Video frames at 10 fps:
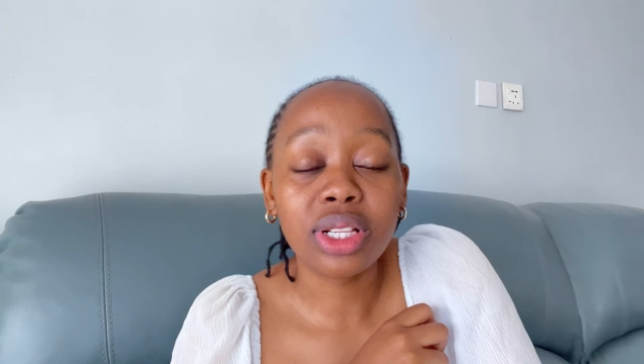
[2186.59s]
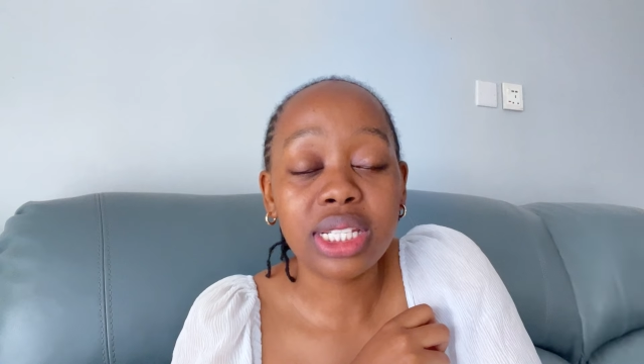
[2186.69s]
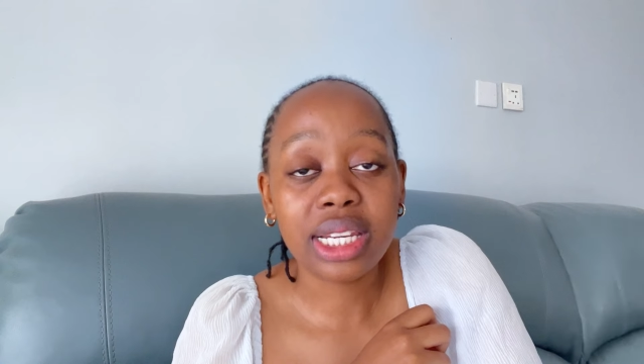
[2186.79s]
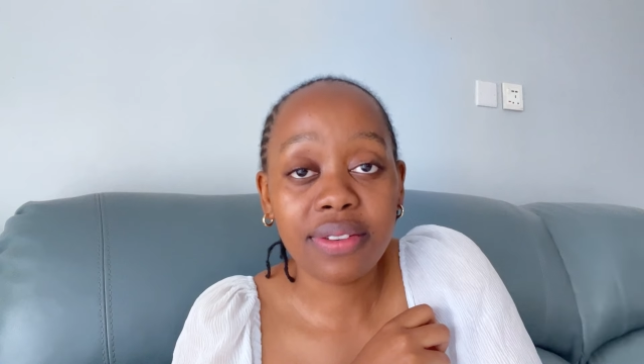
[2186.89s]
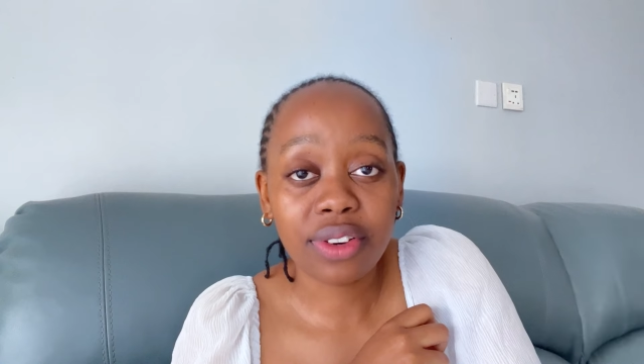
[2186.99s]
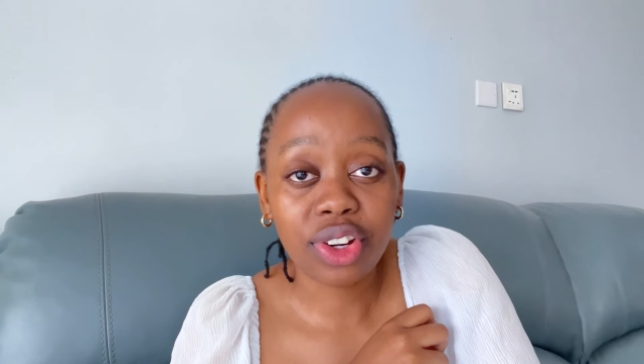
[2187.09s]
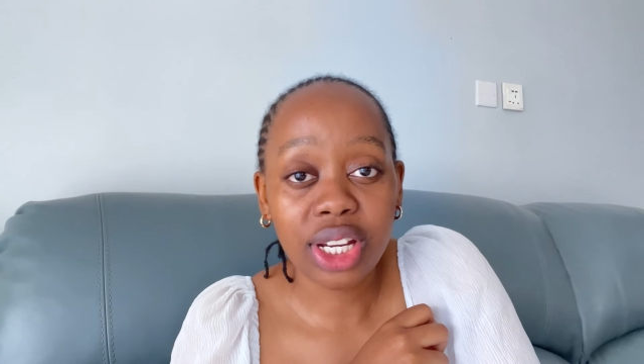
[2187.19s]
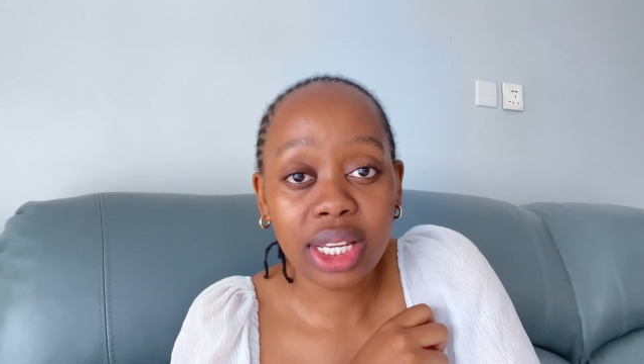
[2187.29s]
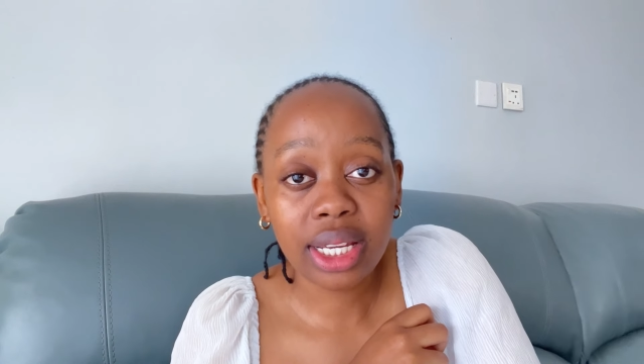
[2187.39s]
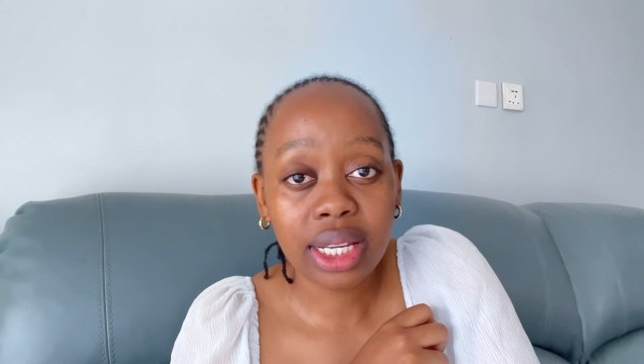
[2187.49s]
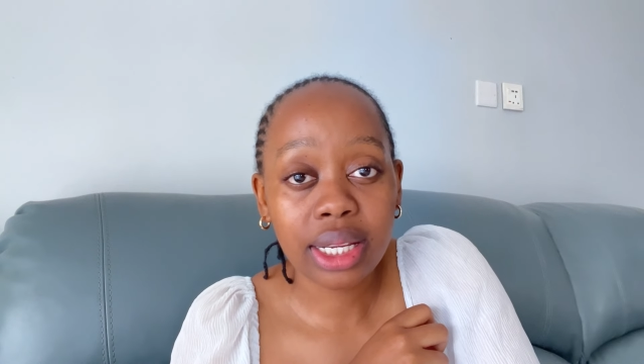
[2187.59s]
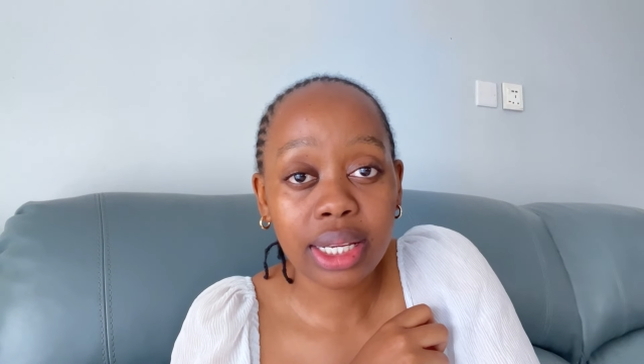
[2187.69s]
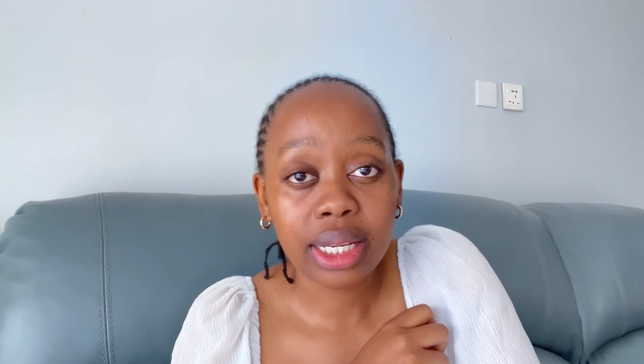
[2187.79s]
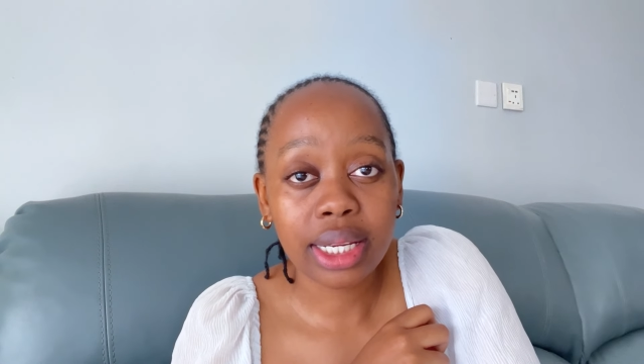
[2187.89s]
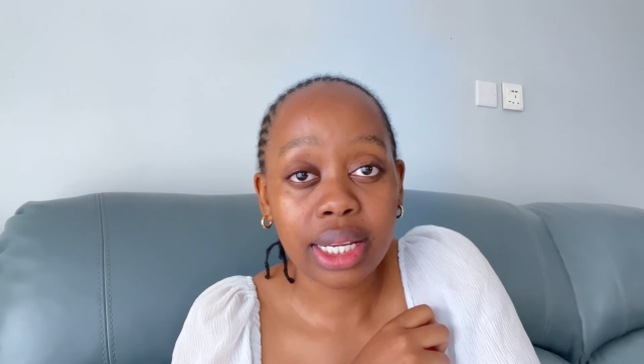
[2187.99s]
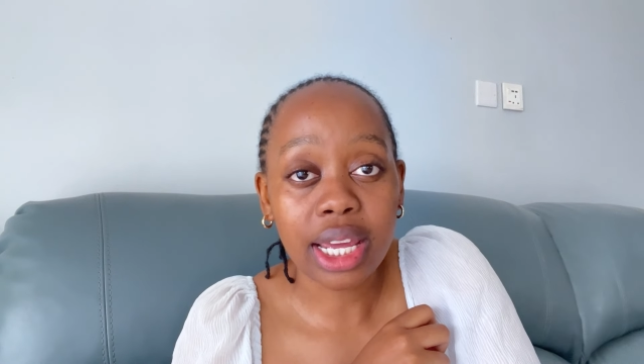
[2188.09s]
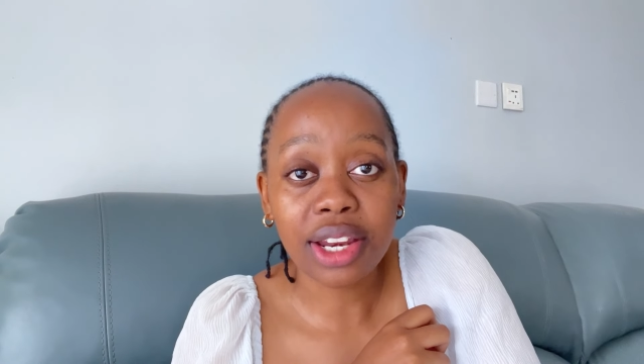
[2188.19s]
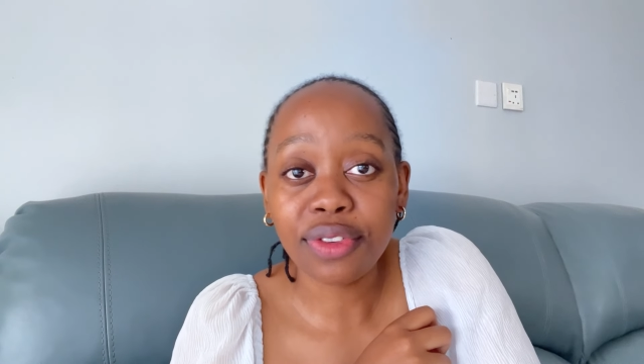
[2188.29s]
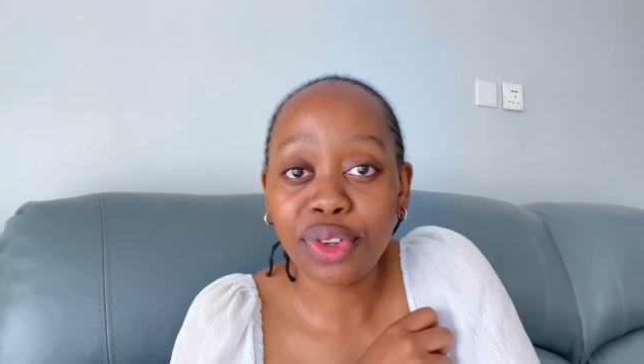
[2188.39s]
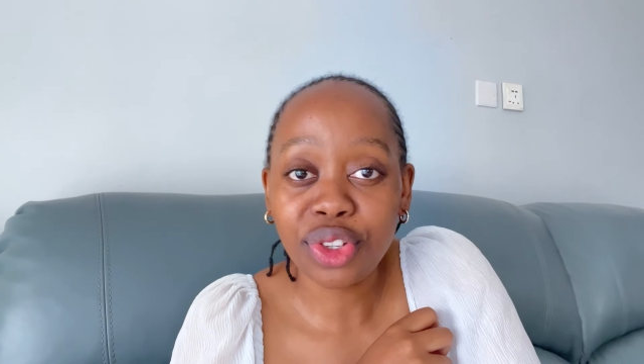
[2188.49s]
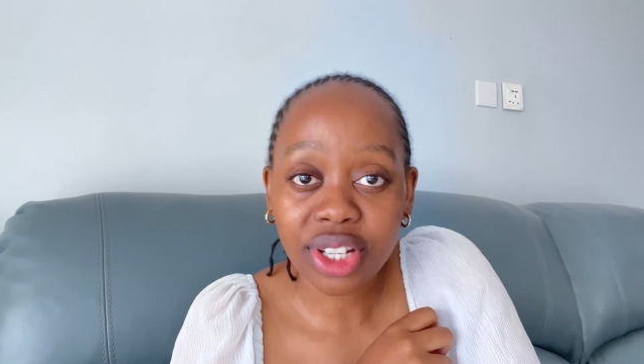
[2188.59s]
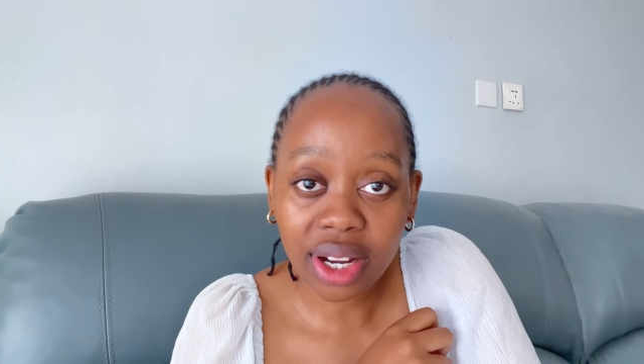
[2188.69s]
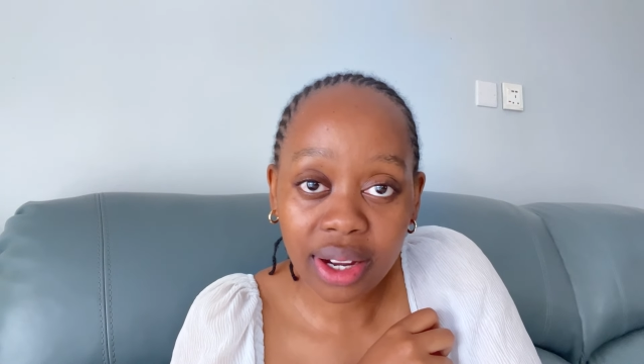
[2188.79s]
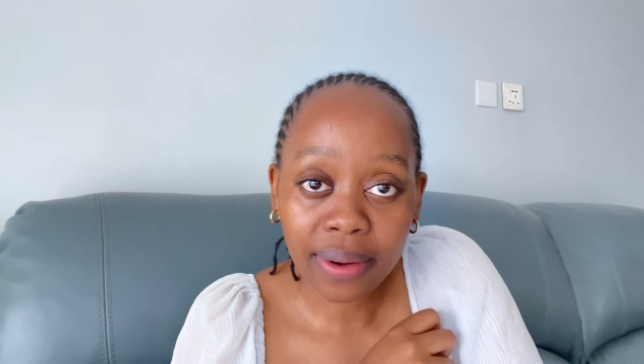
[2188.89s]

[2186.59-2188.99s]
delivery in the future.